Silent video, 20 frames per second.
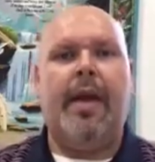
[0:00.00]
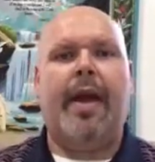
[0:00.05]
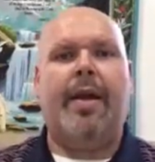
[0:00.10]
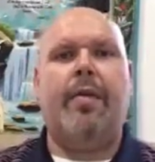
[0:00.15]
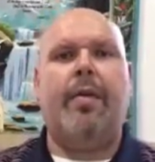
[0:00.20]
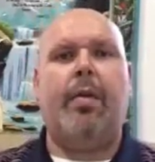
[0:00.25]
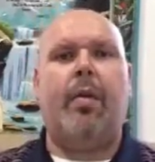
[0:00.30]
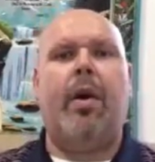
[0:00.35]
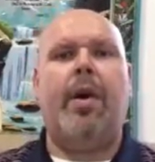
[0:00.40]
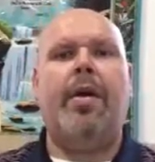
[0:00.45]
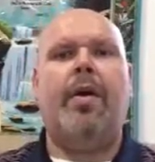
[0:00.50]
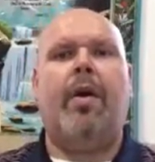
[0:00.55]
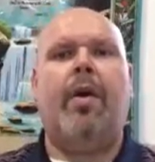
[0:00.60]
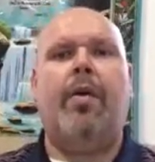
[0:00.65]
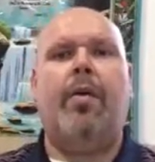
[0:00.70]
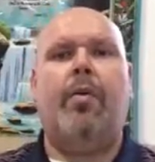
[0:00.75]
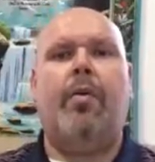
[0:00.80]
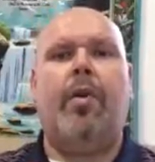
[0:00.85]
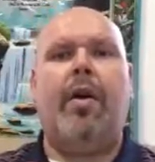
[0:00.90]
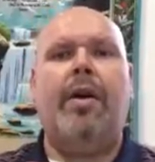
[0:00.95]
And what
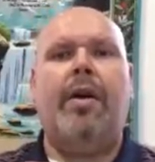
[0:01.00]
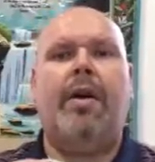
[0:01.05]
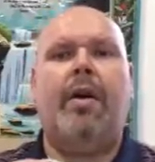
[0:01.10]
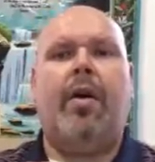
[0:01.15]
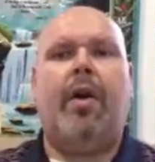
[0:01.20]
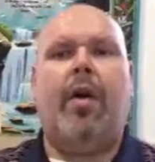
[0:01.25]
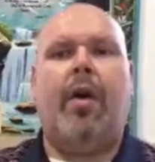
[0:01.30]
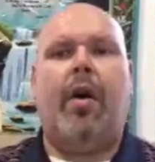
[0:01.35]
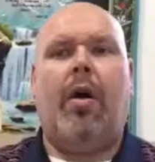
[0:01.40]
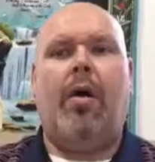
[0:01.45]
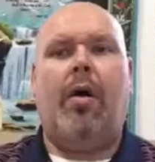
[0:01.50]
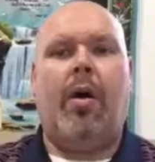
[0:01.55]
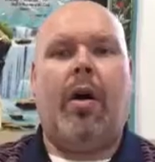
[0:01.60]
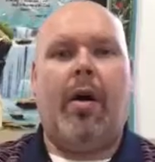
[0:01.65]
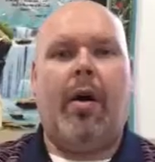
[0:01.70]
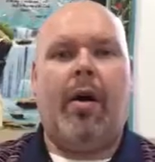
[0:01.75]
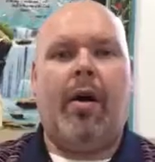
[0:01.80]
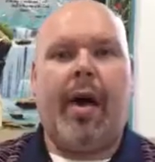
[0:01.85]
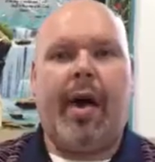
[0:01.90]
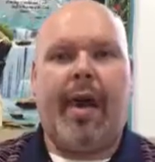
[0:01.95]
are
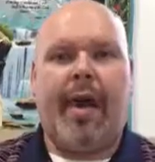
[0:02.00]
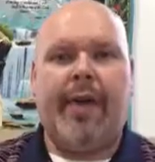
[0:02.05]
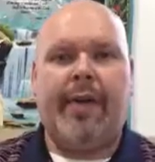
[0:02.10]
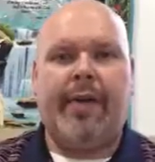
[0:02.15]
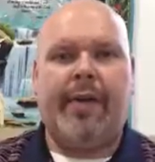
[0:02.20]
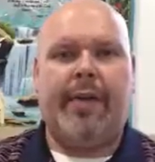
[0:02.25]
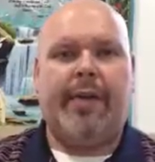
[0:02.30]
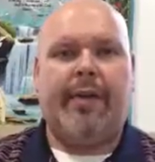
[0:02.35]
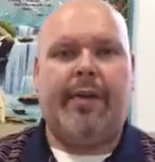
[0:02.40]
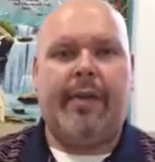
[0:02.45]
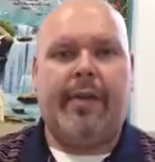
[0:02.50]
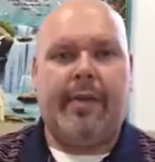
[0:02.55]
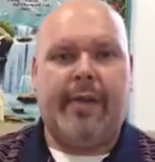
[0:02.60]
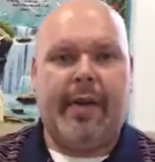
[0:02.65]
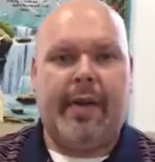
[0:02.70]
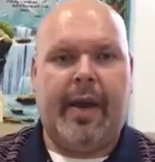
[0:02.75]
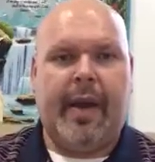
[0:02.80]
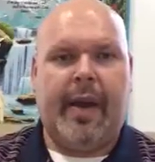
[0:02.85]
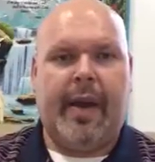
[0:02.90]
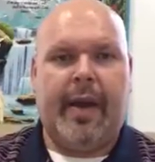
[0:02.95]
our actions
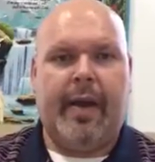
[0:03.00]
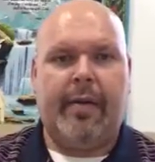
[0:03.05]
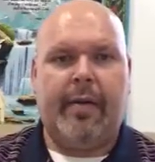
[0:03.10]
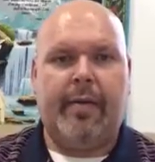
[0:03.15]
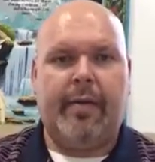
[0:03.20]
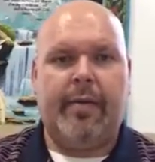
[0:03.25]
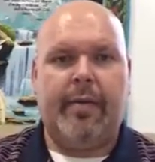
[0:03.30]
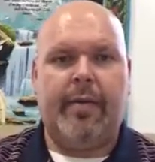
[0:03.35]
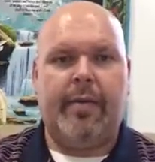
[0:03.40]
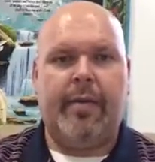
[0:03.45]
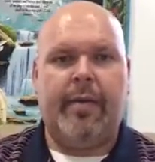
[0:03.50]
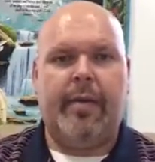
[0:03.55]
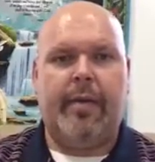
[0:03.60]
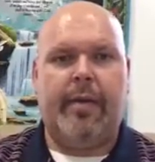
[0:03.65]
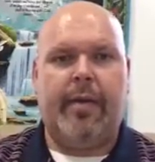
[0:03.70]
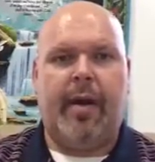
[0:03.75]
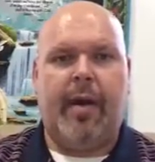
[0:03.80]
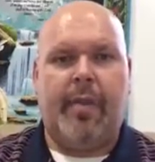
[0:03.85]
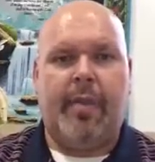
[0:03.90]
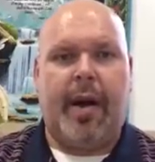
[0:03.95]
saying
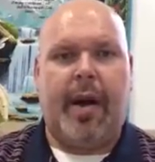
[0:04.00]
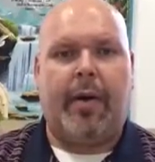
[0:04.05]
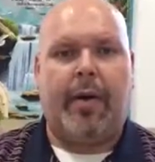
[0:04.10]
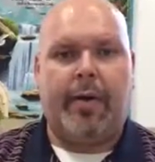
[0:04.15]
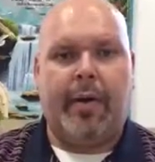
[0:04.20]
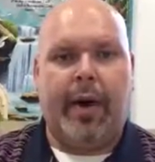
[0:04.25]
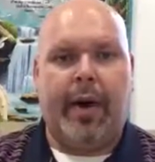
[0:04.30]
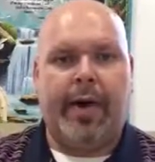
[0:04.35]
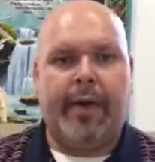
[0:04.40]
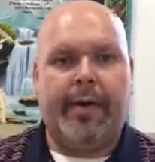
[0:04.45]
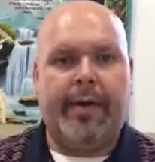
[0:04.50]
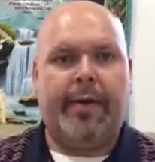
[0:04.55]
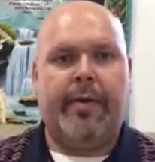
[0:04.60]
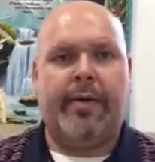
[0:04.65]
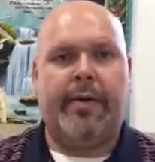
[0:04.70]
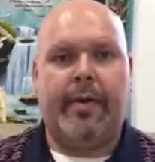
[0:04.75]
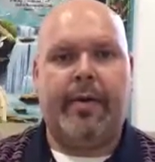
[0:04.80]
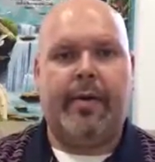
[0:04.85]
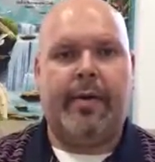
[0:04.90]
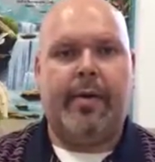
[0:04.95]
about Christ?
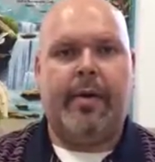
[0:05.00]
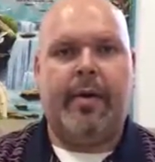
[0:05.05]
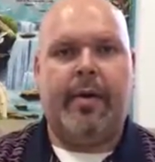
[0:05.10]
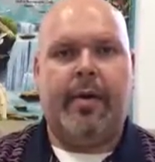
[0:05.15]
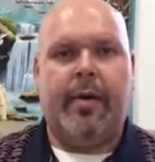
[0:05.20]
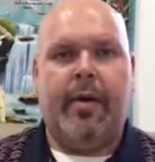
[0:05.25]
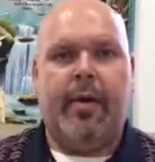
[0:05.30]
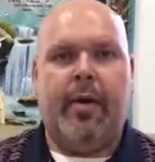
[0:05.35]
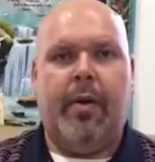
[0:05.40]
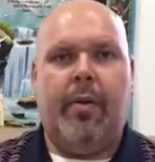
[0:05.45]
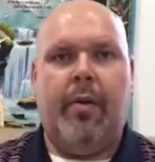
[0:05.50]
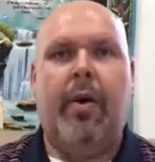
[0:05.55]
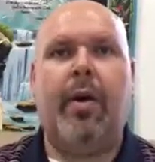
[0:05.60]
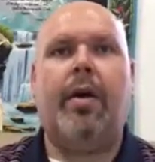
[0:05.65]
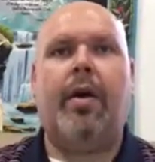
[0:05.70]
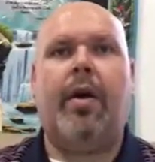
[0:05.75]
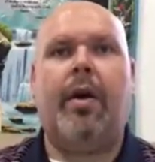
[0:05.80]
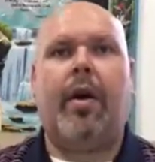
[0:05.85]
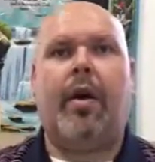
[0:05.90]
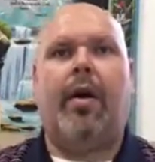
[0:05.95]

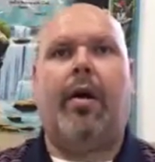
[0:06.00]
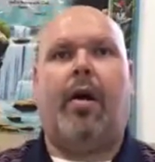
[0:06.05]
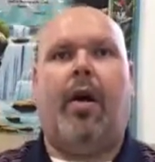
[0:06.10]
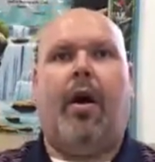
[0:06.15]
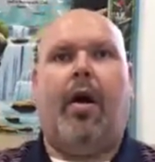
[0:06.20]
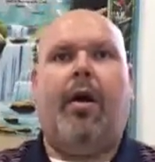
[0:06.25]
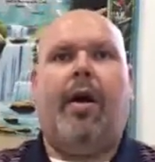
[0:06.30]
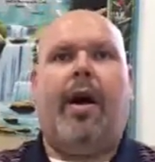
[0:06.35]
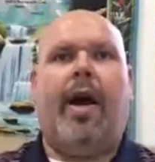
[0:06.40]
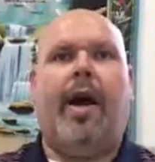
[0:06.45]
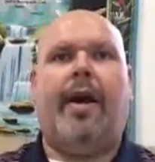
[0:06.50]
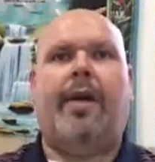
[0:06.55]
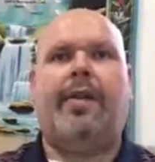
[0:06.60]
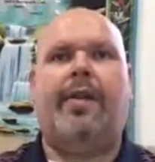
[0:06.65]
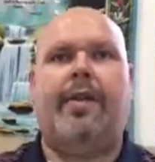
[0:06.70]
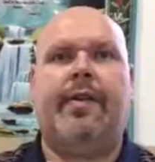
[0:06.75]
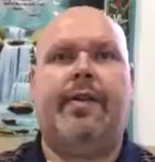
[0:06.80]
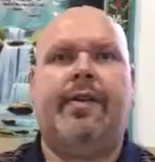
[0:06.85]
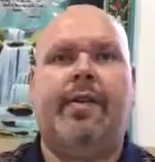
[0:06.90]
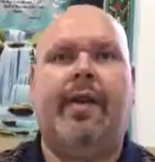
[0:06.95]
What are our
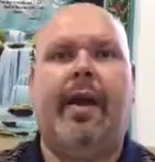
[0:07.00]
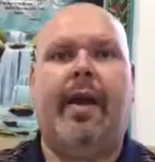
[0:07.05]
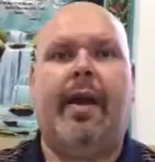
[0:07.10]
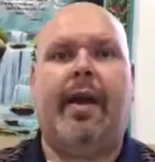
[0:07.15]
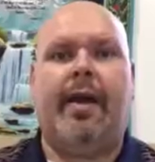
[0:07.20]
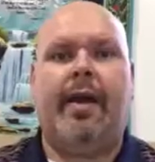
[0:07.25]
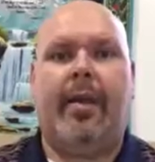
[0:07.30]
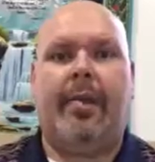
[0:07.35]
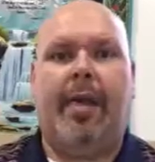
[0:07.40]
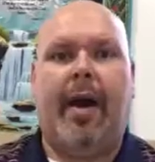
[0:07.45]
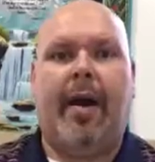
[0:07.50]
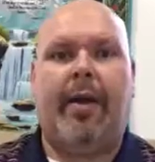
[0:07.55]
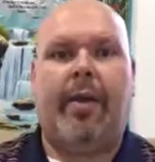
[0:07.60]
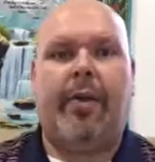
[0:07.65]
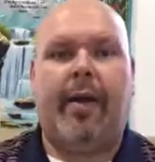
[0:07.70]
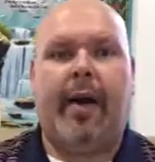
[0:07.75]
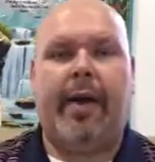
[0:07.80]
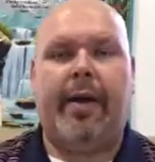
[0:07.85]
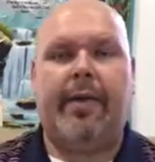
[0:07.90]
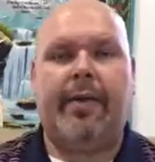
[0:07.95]
actions saying
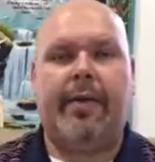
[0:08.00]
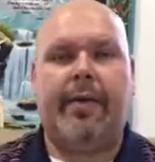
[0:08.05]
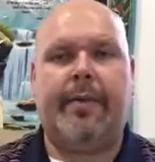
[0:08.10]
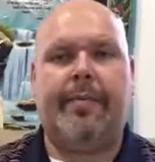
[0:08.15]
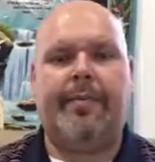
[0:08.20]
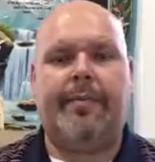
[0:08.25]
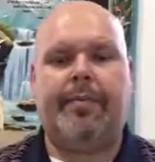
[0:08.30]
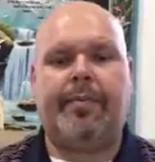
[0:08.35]
about Christ?